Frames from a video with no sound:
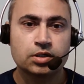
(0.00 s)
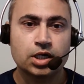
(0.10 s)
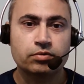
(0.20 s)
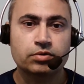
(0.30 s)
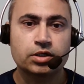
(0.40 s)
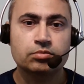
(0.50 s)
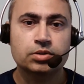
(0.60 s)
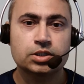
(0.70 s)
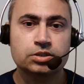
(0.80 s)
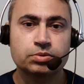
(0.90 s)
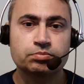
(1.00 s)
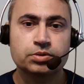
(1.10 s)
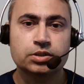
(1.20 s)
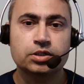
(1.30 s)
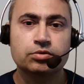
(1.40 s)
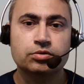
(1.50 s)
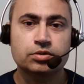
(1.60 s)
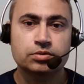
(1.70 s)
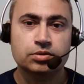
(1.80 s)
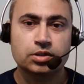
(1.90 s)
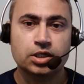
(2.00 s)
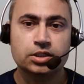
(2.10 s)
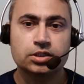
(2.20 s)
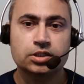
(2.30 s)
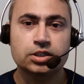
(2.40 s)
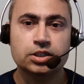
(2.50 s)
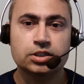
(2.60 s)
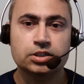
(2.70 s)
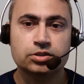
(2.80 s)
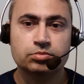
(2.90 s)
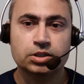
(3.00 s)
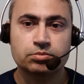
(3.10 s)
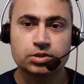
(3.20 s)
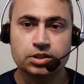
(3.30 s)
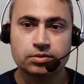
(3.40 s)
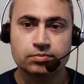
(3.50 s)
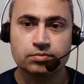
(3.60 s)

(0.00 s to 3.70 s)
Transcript: Our government is pimping their own, i.e. Canadians, to make money.